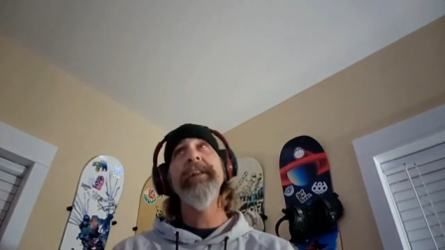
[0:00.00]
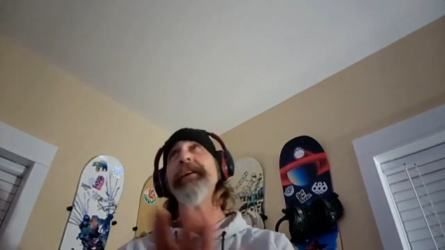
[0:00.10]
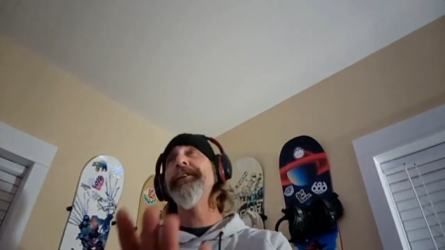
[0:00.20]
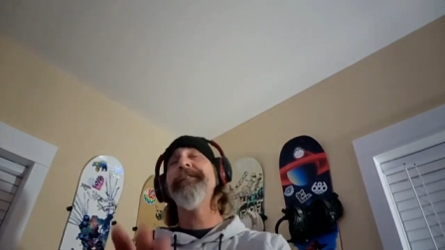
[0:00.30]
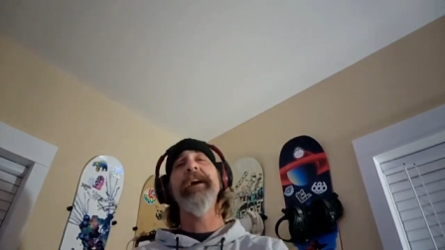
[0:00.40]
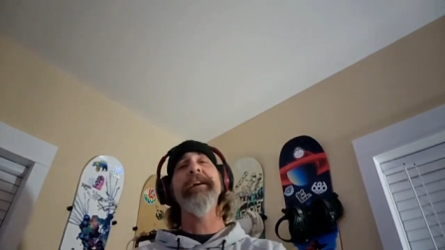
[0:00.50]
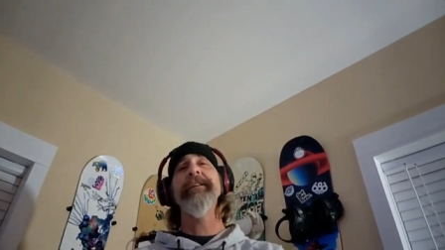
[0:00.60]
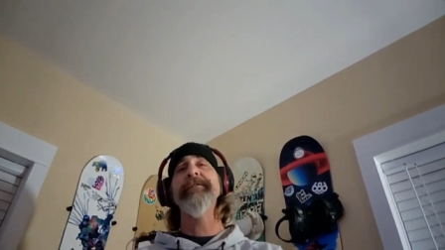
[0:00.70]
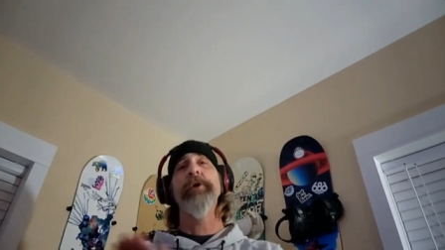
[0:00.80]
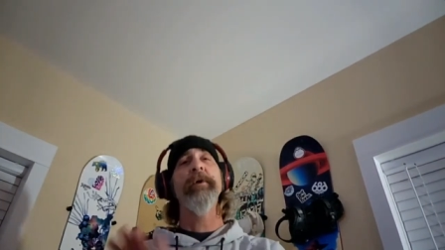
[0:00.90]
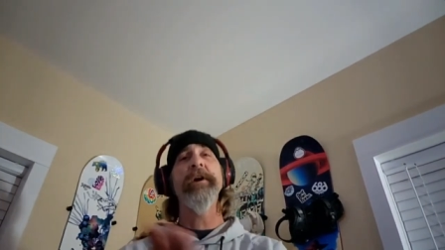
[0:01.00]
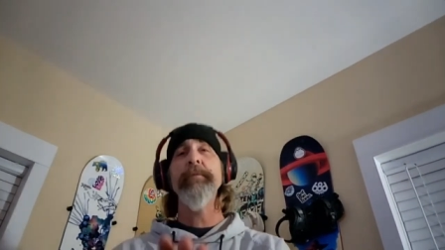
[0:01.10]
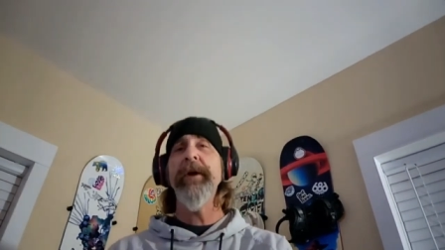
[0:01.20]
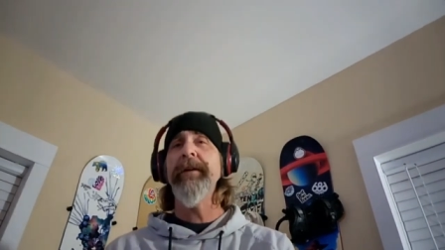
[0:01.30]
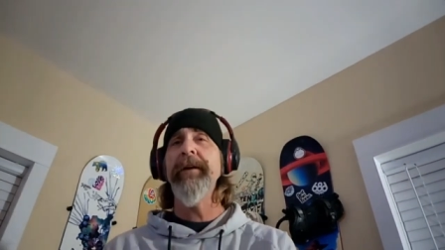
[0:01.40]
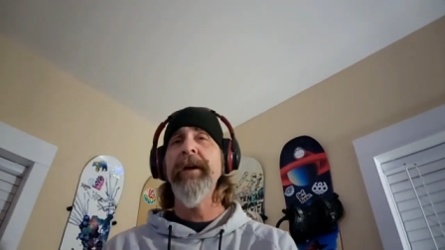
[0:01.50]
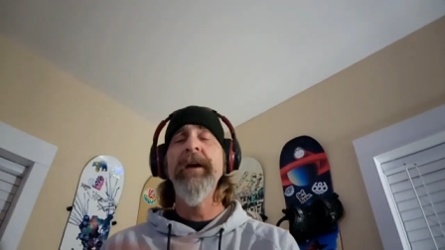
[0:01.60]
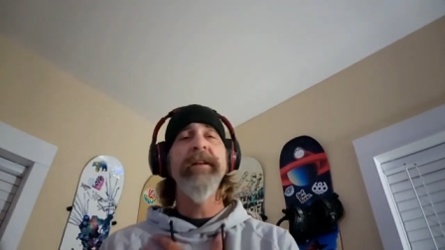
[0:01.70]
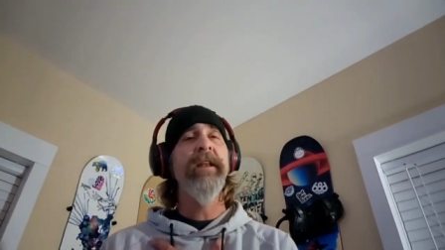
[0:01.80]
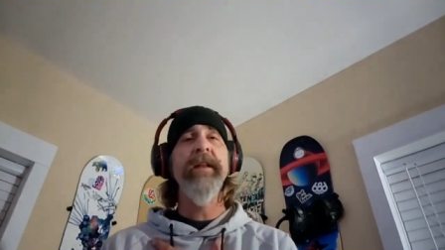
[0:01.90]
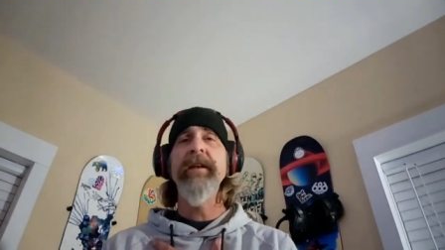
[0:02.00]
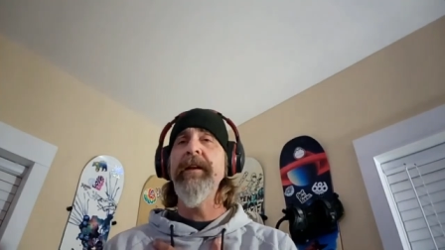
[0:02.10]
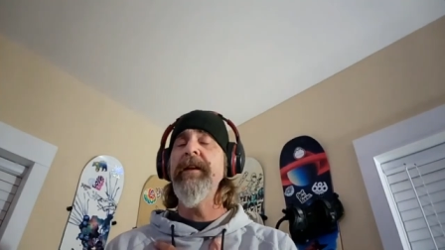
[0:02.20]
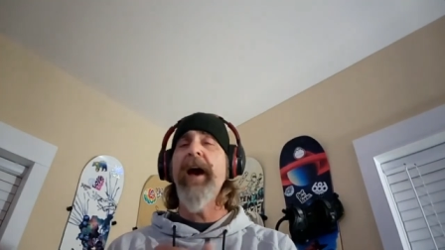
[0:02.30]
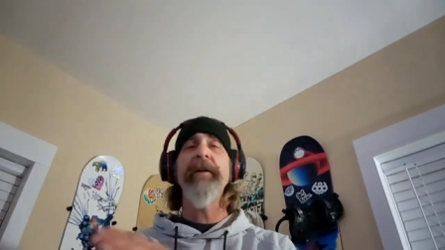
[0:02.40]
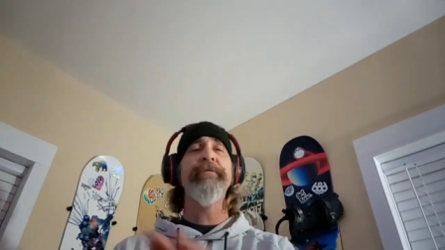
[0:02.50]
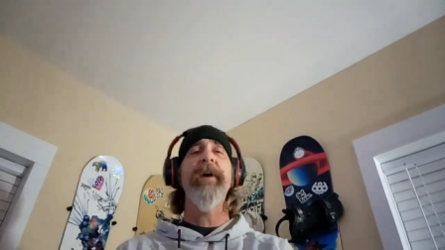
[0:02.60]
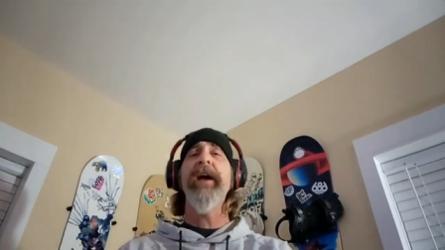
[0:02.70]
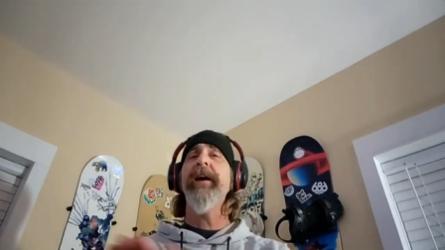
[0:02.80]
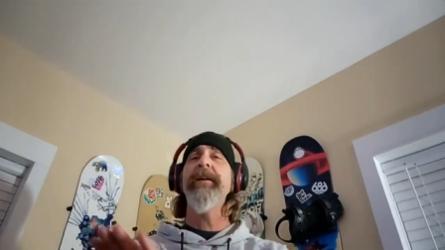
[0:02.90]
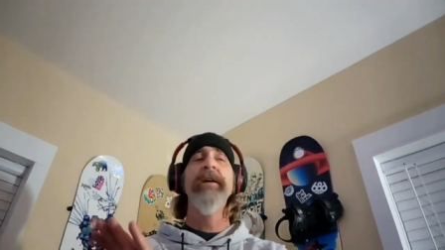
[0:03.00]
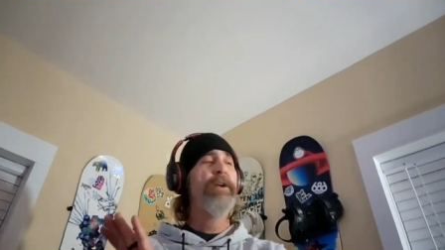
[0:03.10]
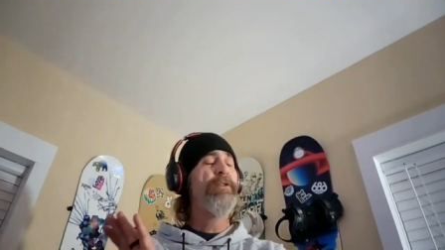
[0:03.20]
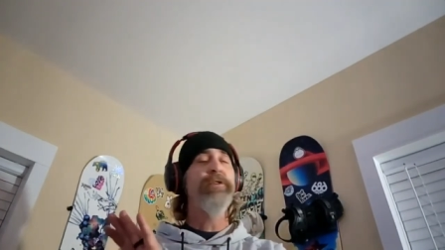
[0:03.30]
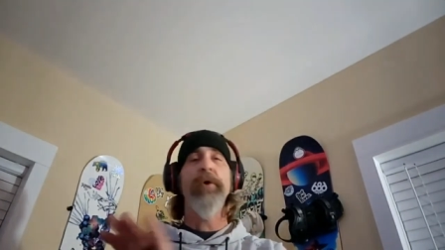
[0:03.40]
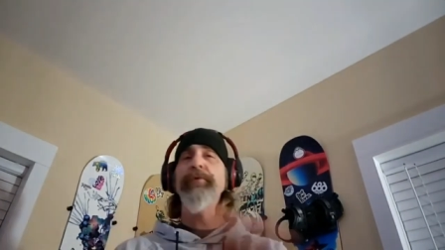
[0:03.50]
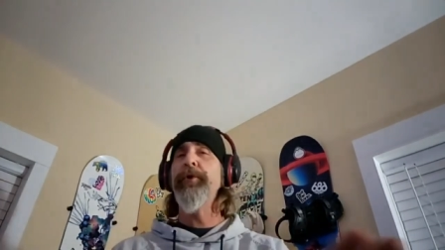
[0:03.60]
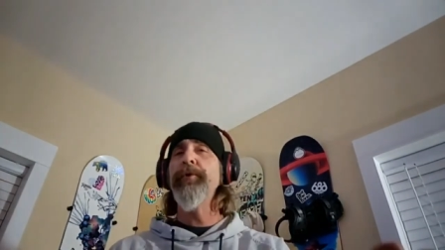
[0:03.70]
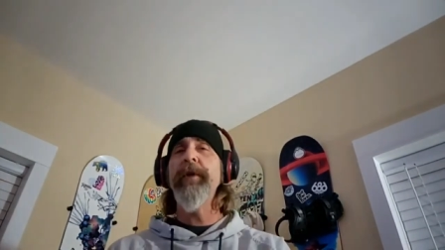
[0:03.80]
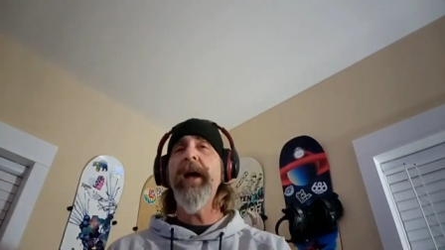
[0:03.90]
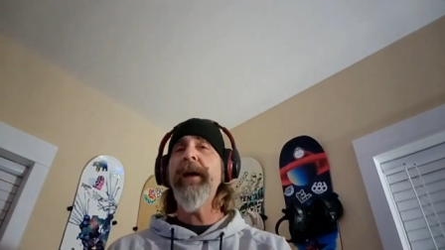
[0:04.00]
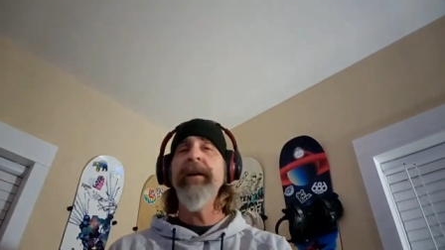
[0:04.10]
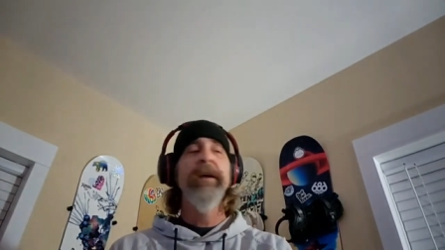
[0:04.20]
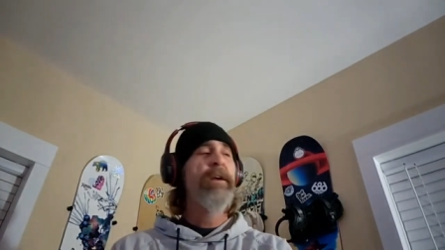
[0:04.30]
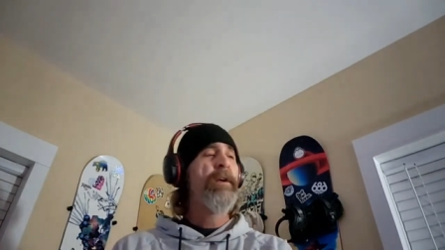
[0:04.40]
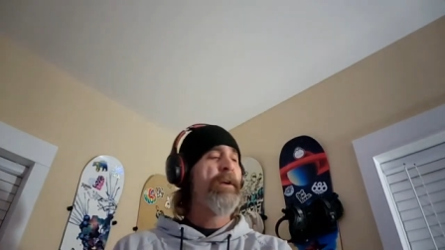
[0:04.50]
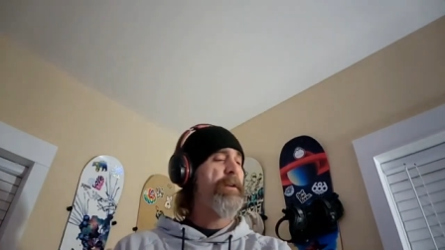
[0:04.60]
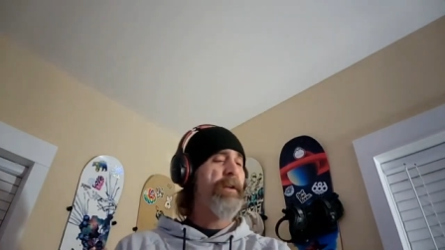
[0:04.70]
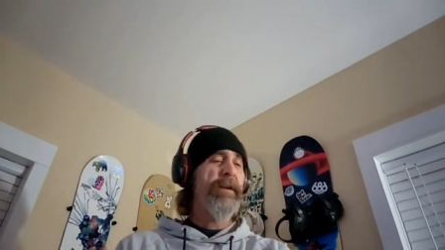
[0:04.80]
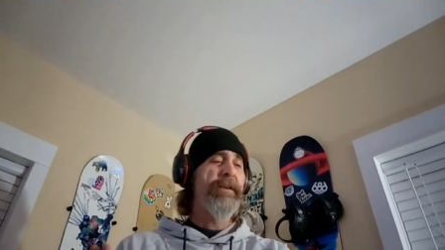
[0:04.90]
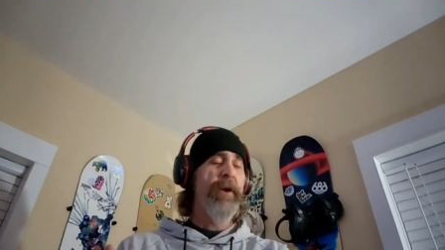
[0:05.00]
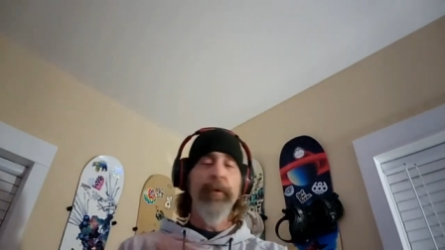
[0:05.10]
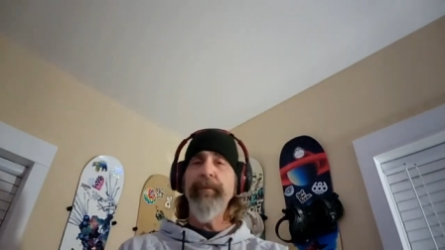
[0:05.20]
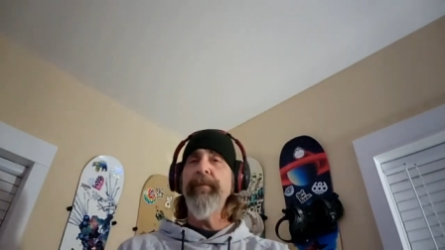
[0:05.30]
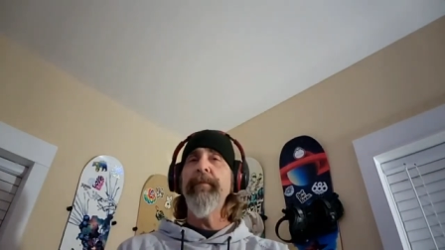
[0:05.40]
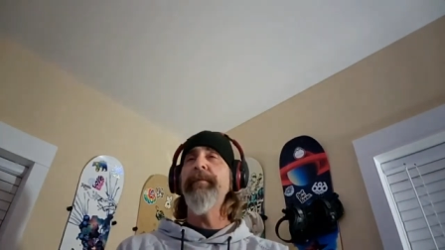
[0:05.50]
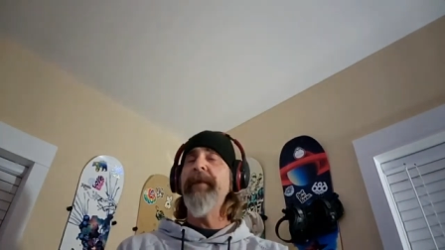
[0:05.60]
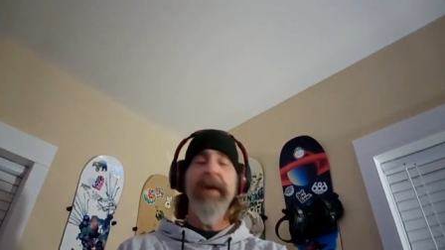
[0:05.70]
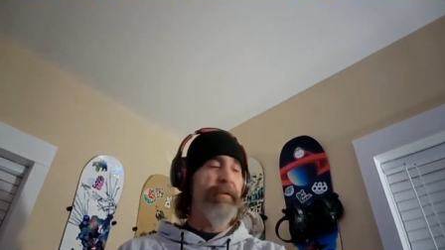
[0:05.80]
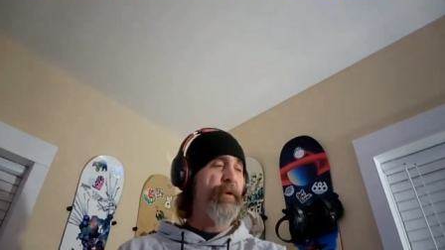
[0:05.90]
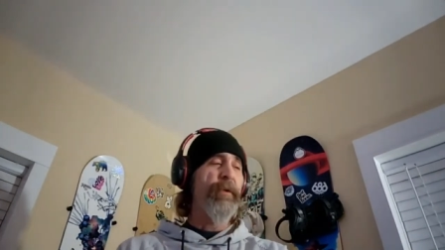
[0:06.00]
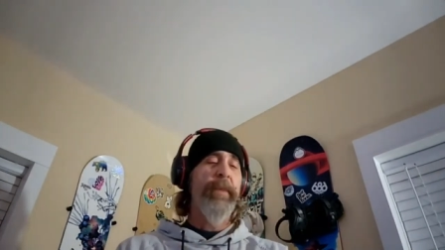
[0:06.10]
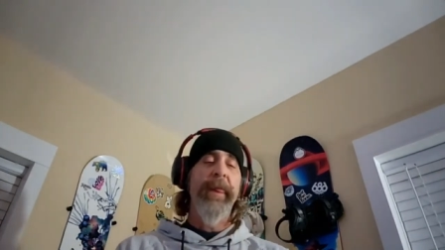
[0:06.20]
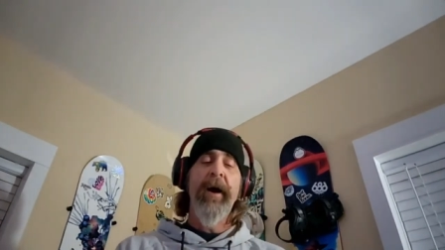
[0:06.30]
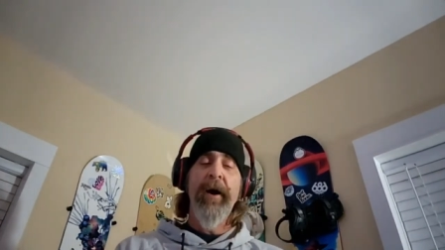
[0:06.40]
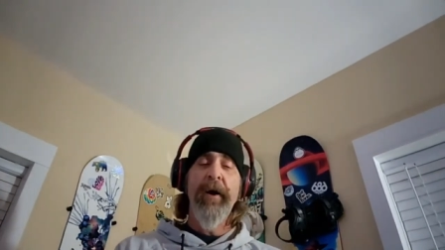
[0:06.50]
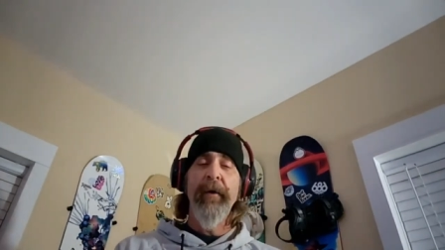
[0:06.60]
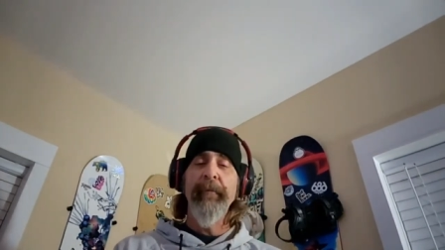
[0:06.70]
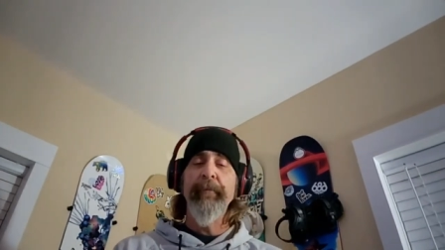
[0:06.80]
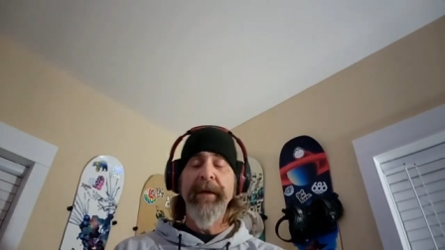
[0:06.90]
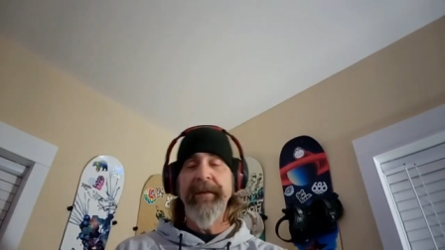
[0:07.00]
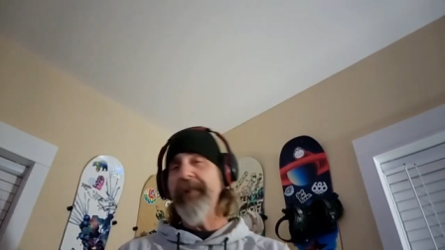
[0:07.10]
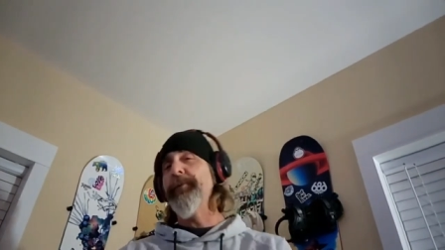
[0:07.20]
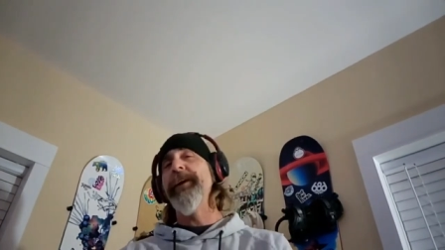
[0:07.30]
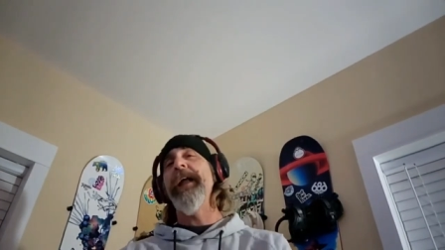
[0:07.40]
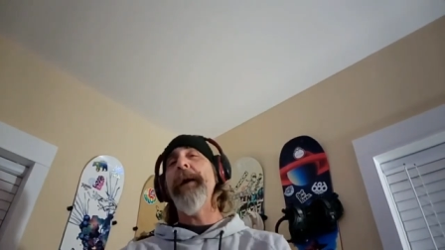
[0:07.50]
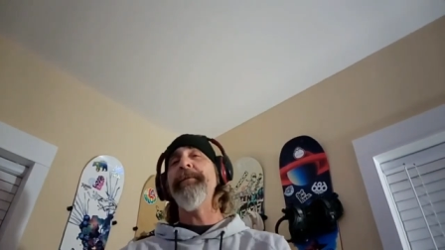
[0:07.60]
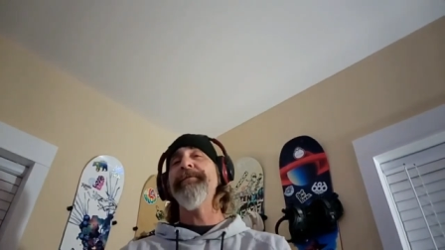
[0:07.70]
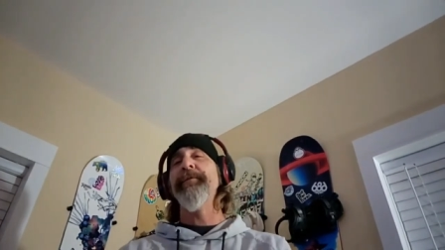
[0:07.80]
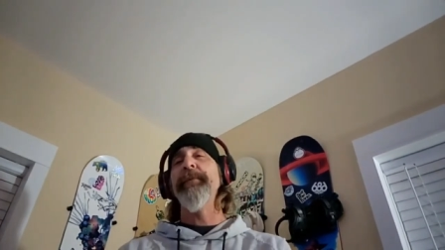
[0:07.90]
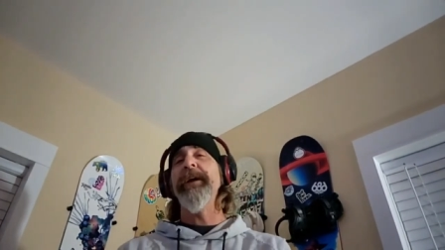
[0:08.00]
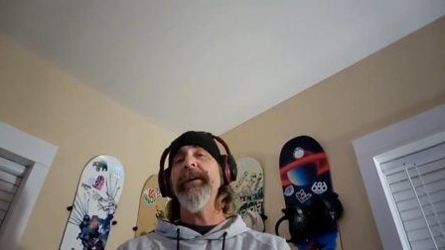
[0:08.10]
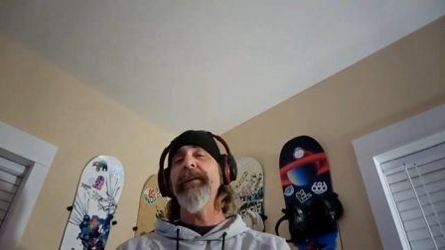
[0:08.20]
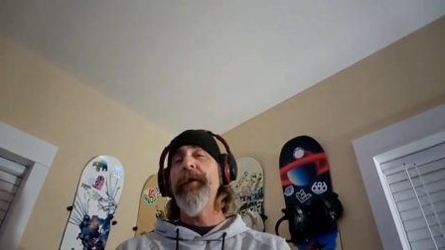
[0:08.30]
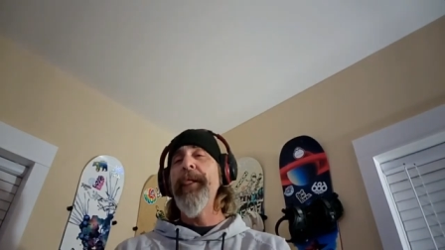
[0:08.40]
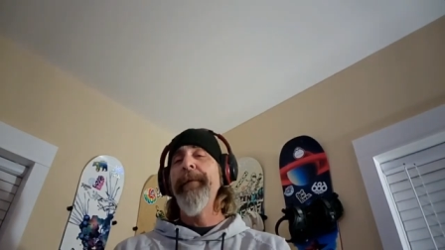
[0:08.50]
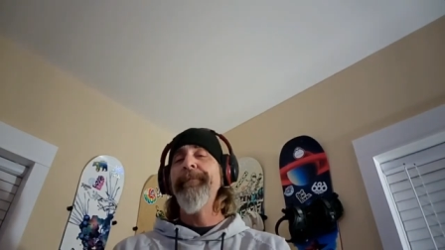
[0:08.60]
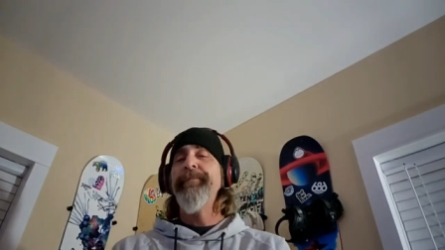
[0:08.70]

Not a good thing. Don't recommend it. Not a fan. Don't do that. Nope, never. But that's when it happened for me,